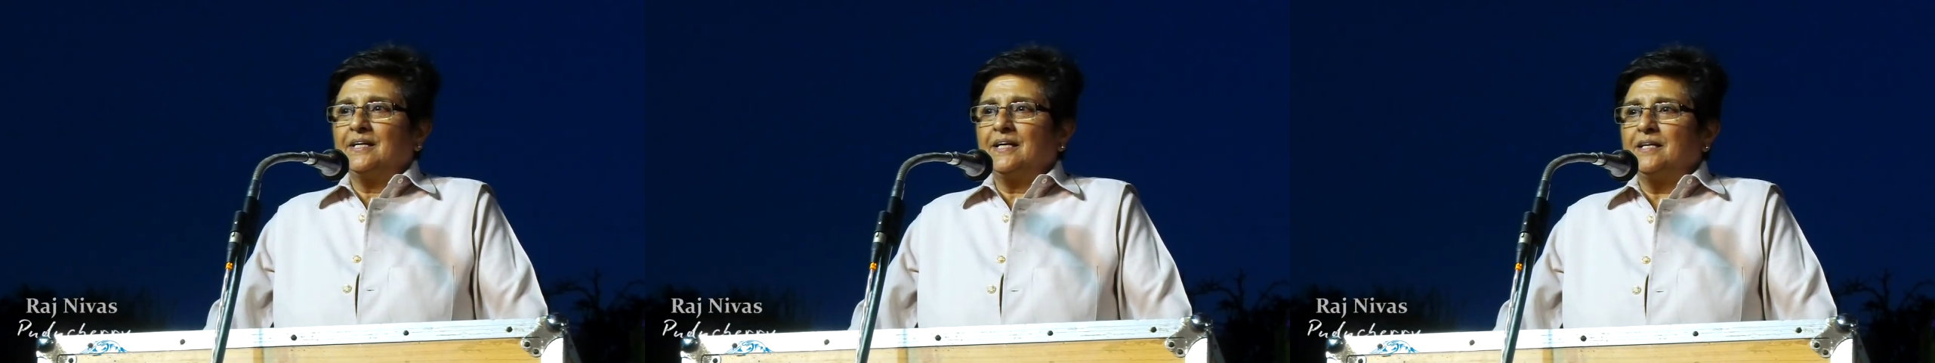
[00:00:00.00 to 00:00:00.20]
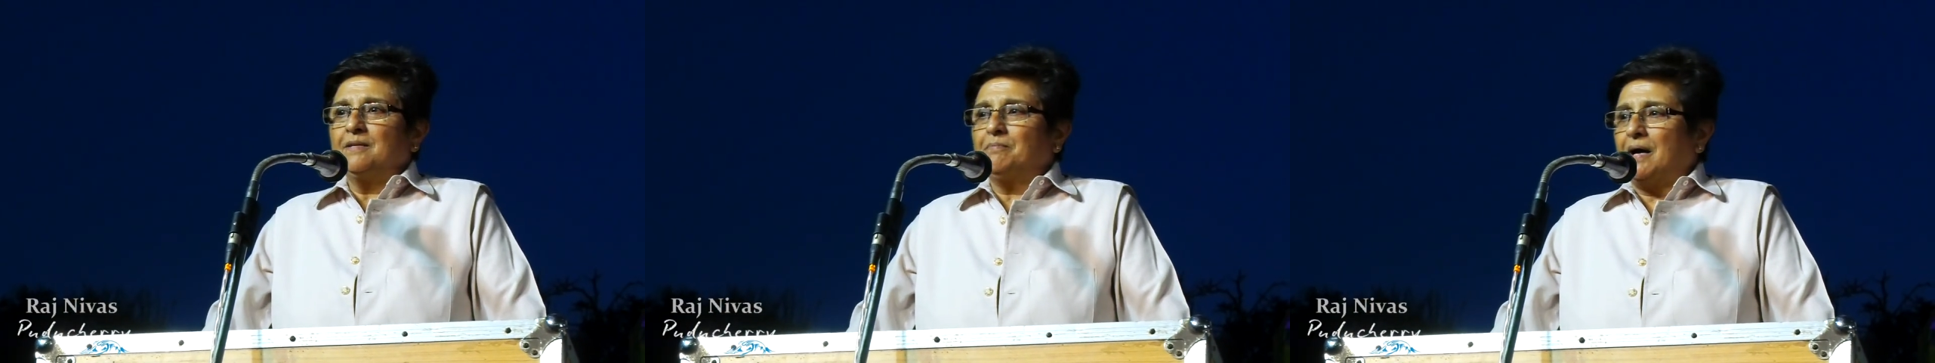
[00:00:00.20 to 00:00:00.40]

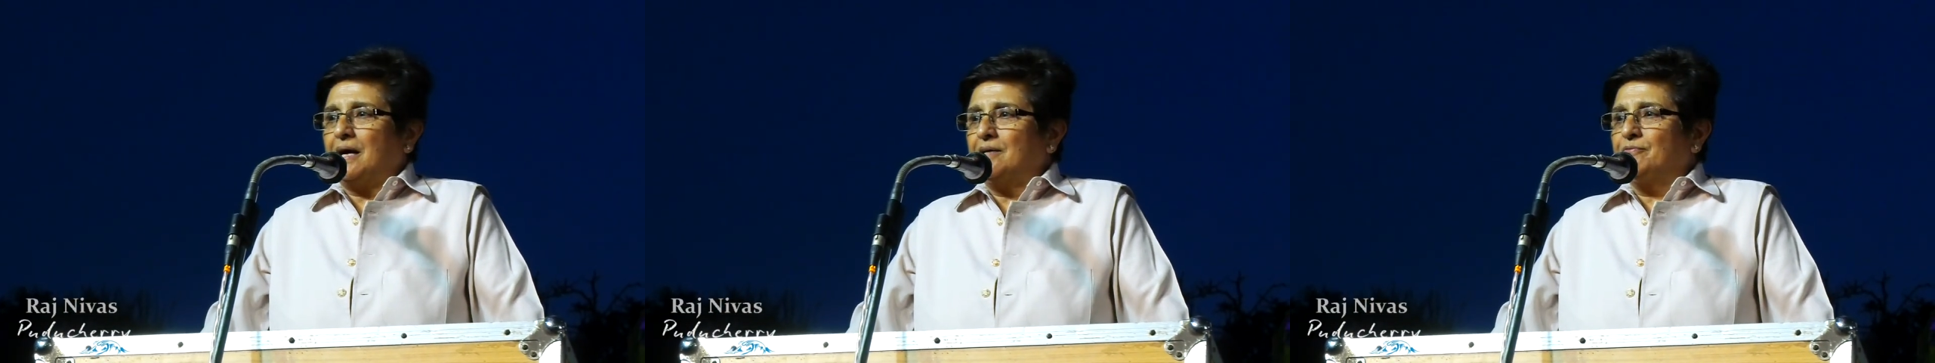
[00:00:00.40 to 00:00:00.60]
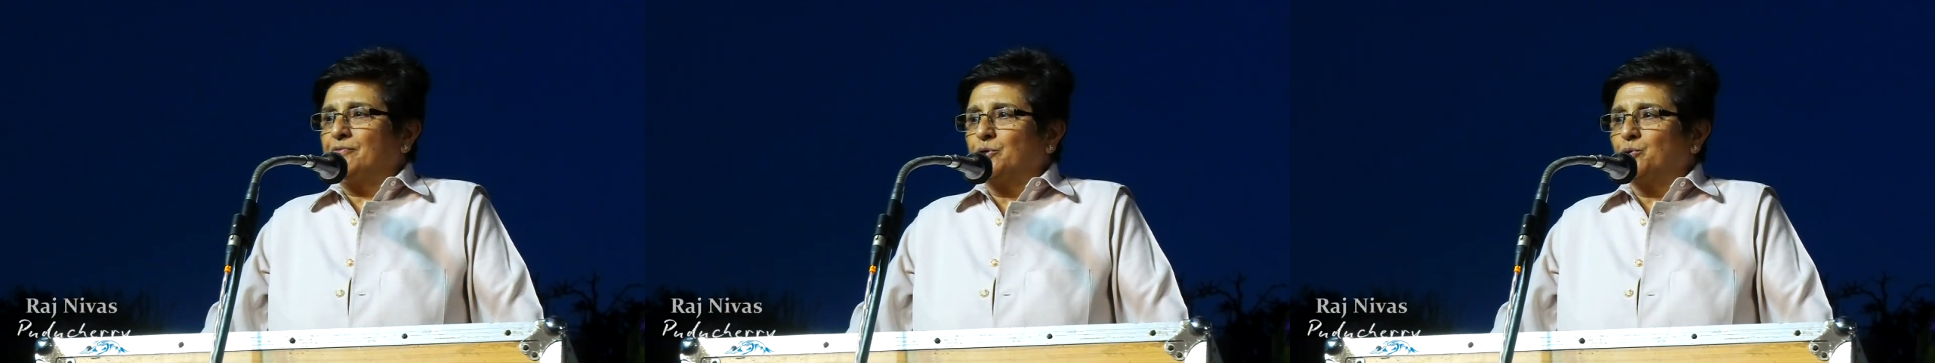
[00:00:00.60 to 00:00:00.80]
In
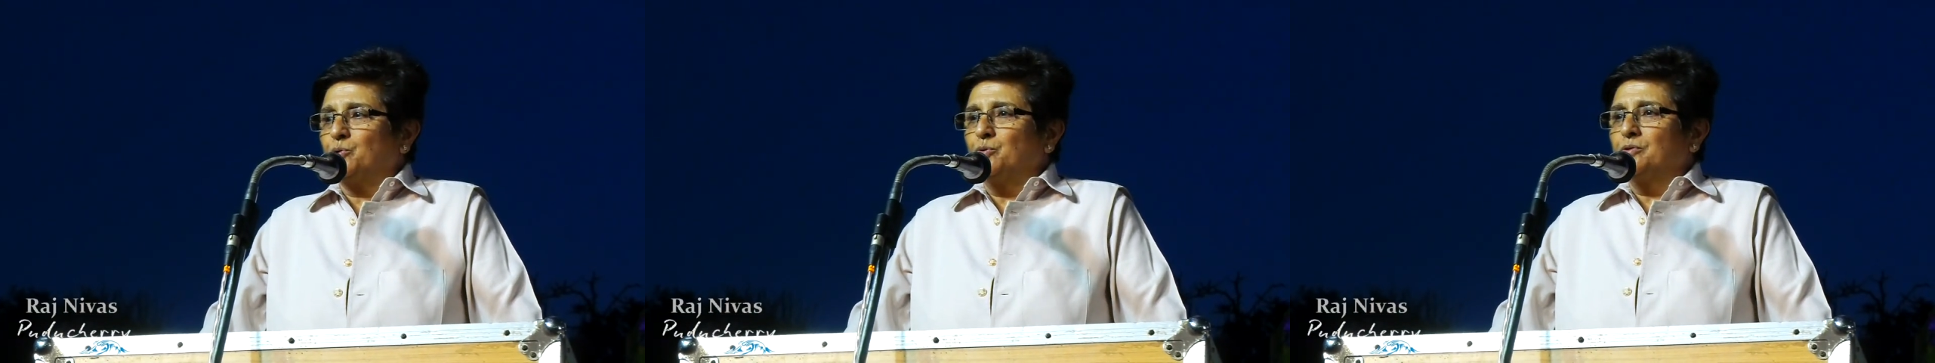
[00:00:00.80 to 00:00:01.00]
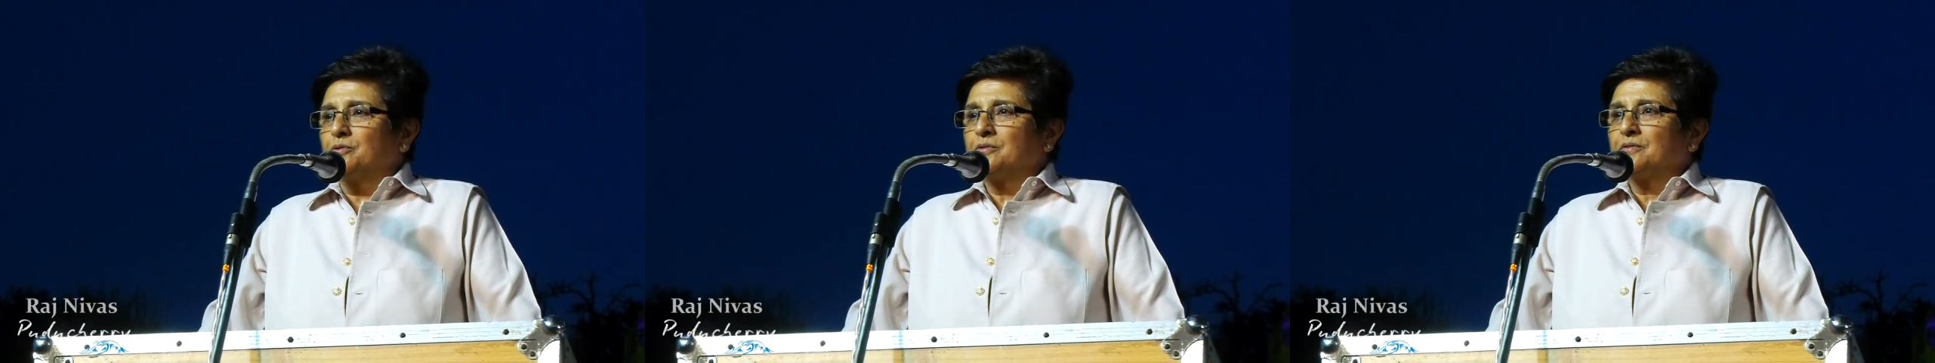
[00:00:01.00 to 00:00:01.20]
my
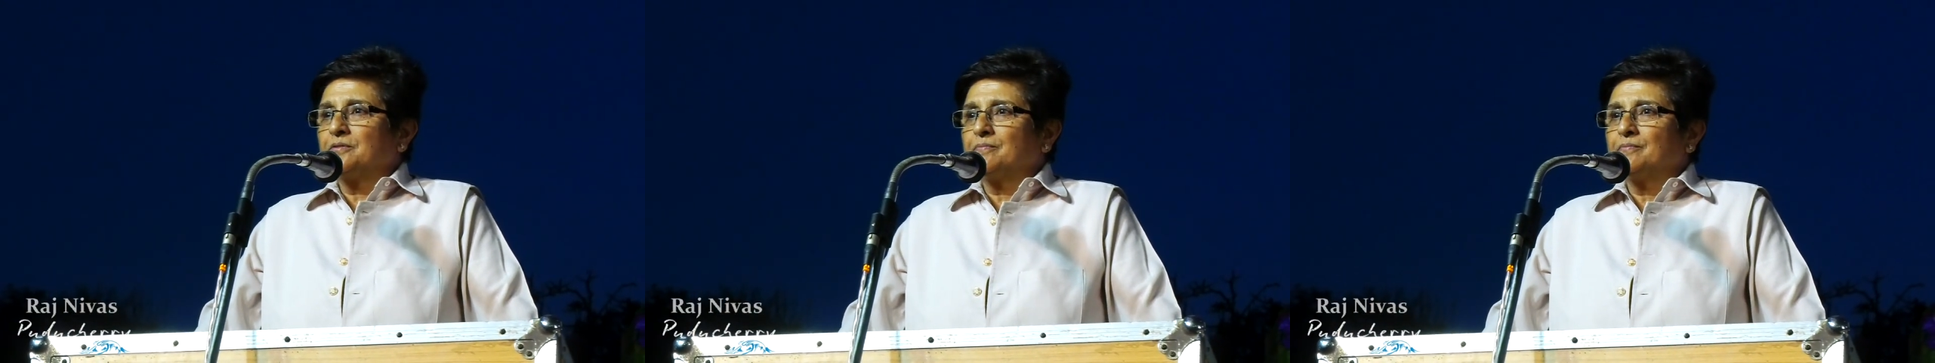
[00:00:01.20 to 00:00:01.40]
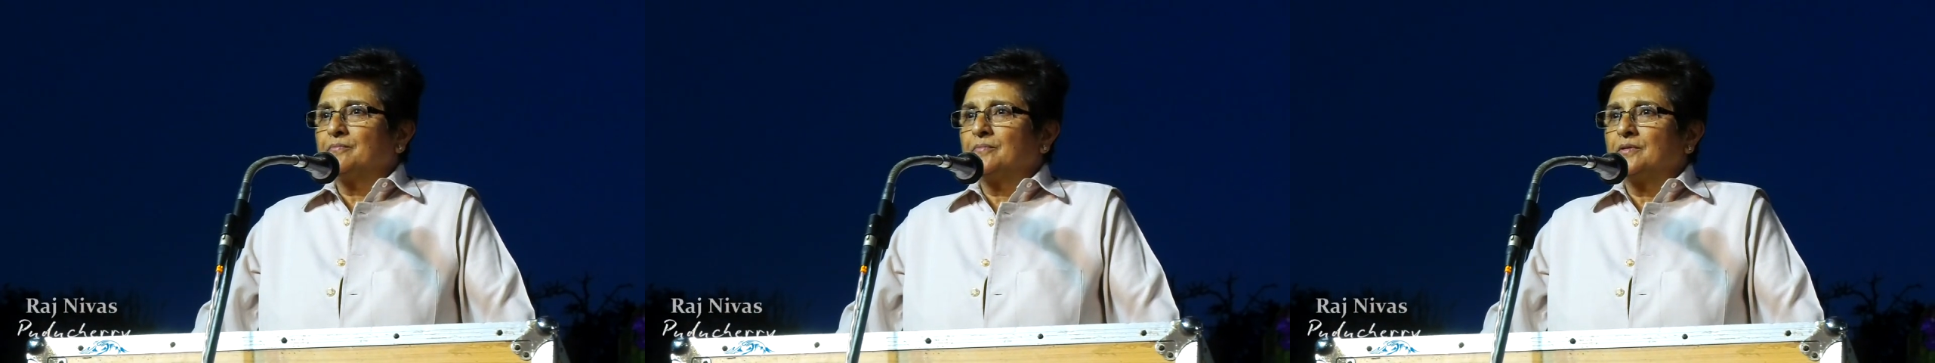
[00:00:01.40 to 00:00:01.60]
view,
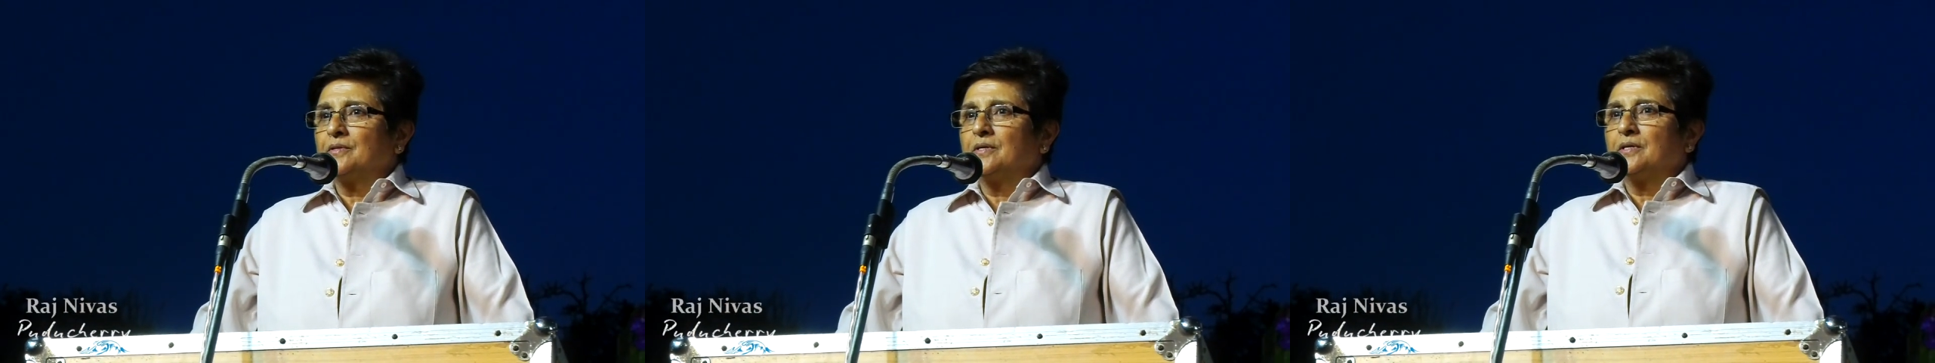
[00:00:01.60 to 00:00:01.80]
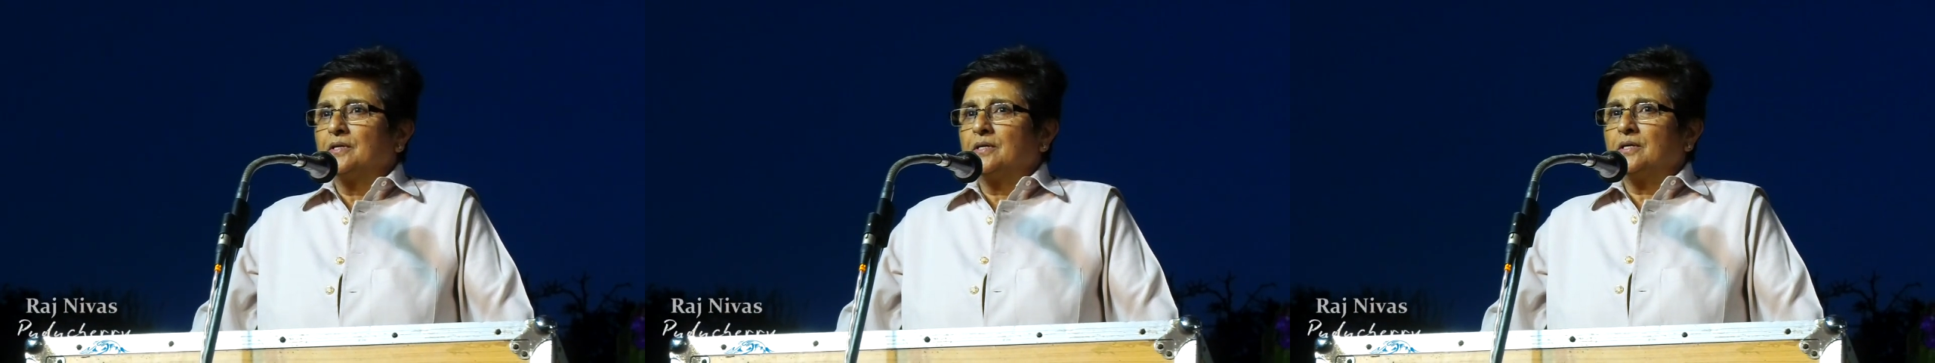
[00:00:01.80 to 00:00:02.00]

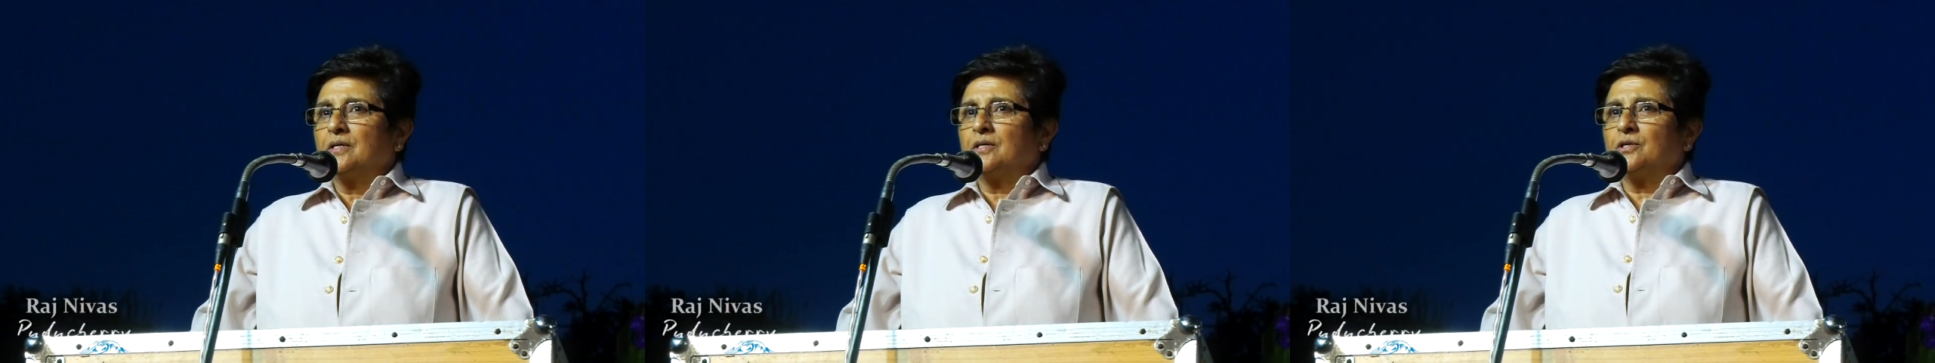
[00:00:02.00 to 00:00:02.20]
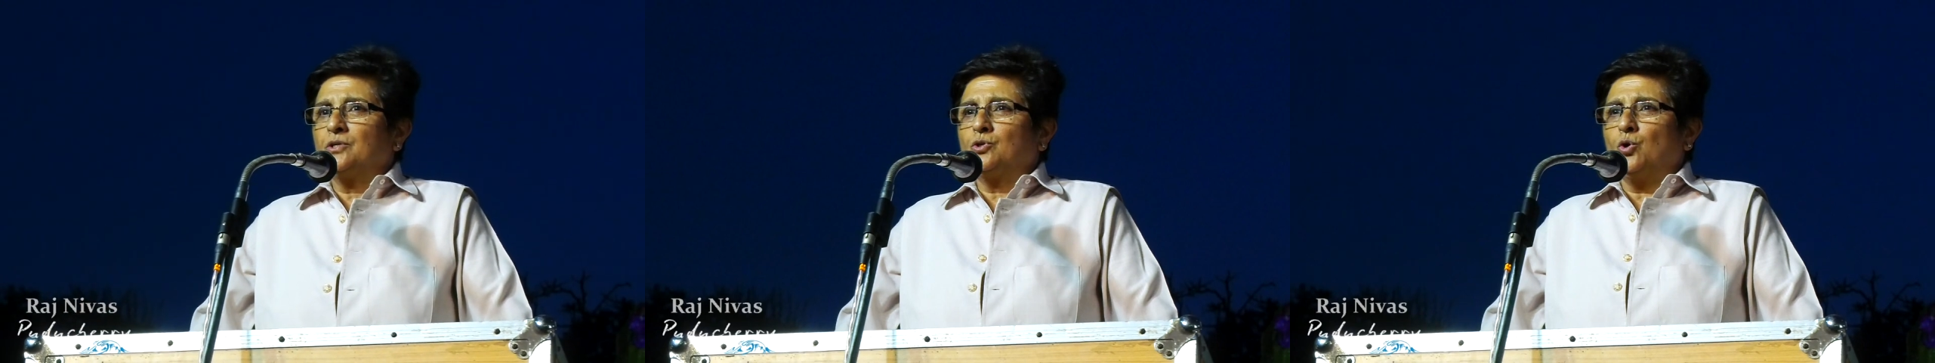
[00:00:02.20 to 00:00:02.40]

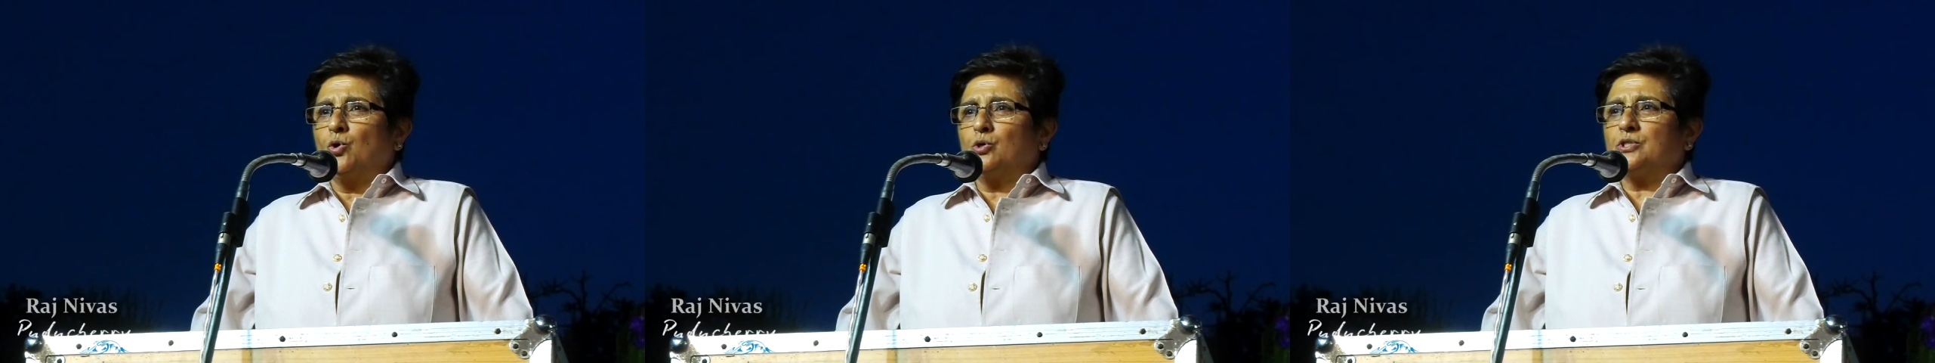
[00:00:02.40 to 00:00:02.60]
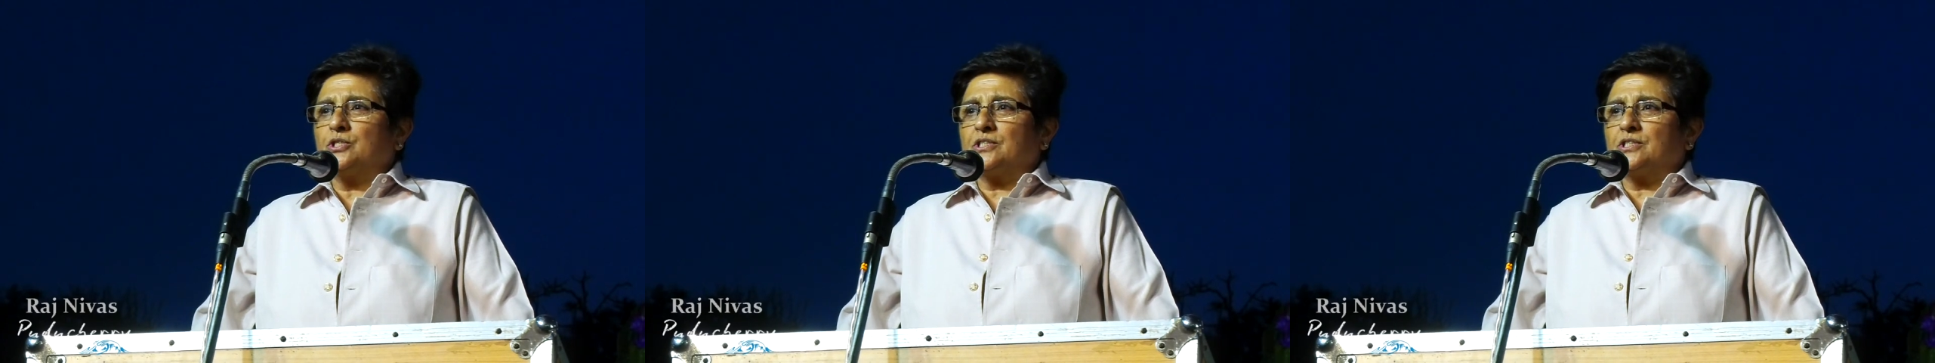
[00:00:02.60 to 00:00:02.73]
road